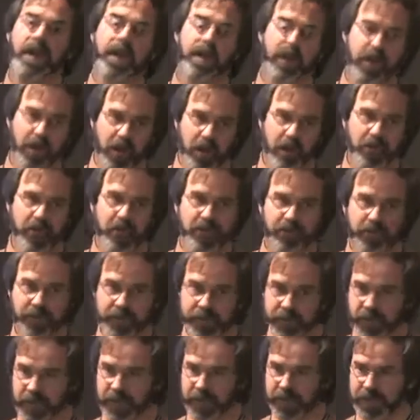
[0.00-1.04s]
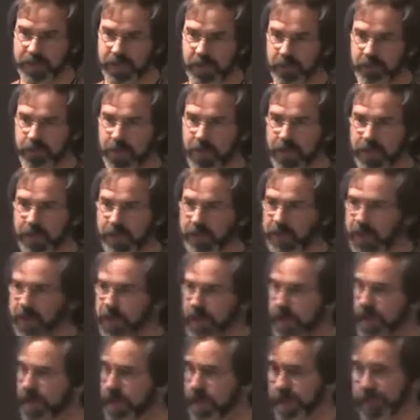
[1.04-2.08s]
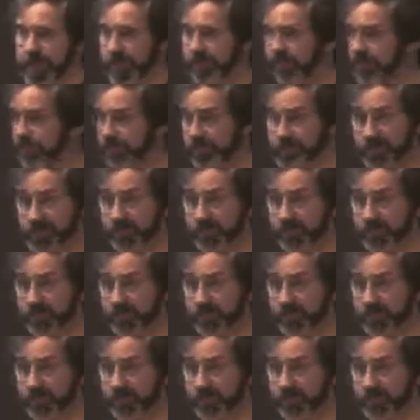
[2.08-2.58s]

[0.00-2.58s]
in a hosted facility someplace, and